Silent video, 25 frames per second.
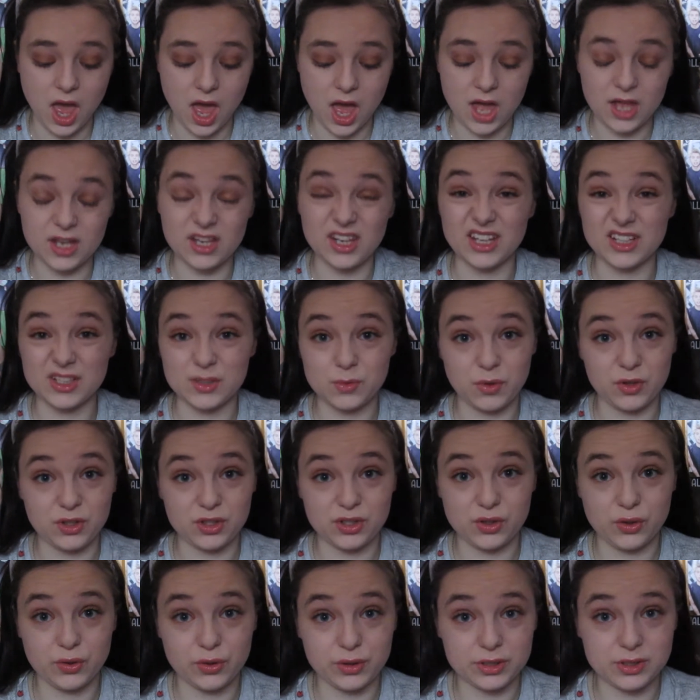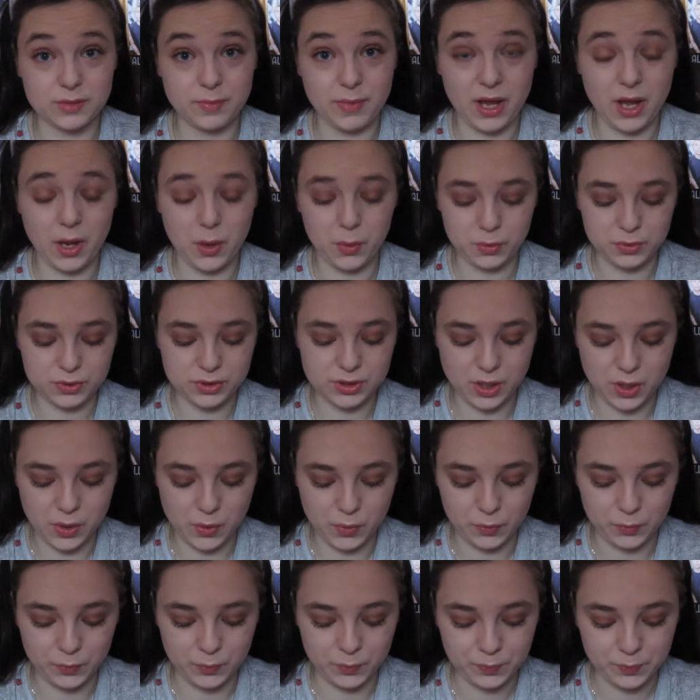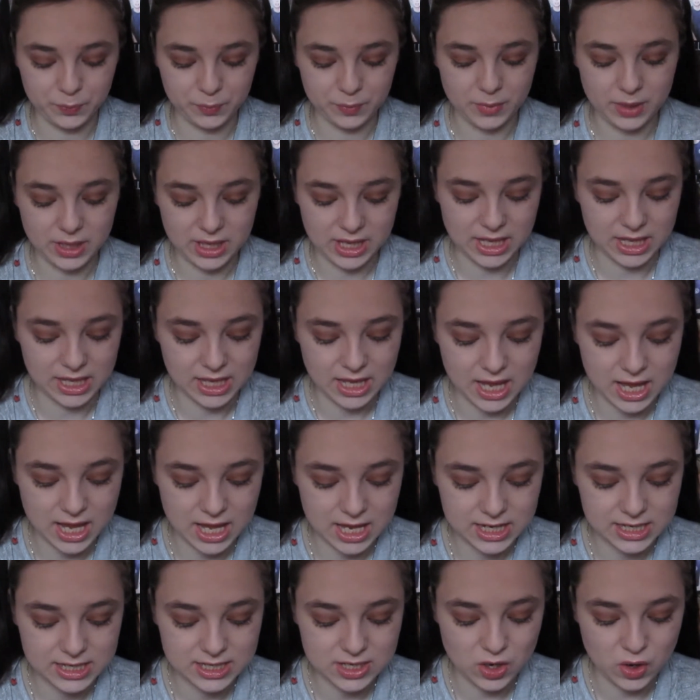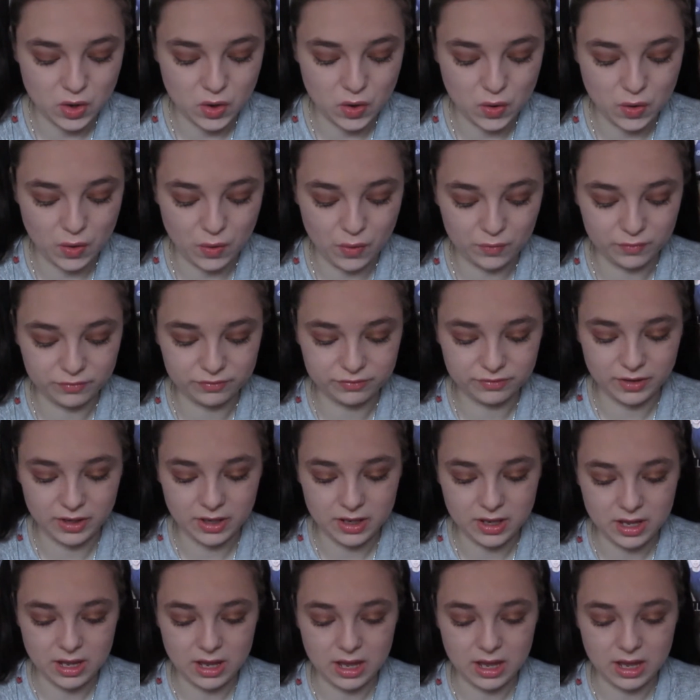and that's what the song's about. So it kind of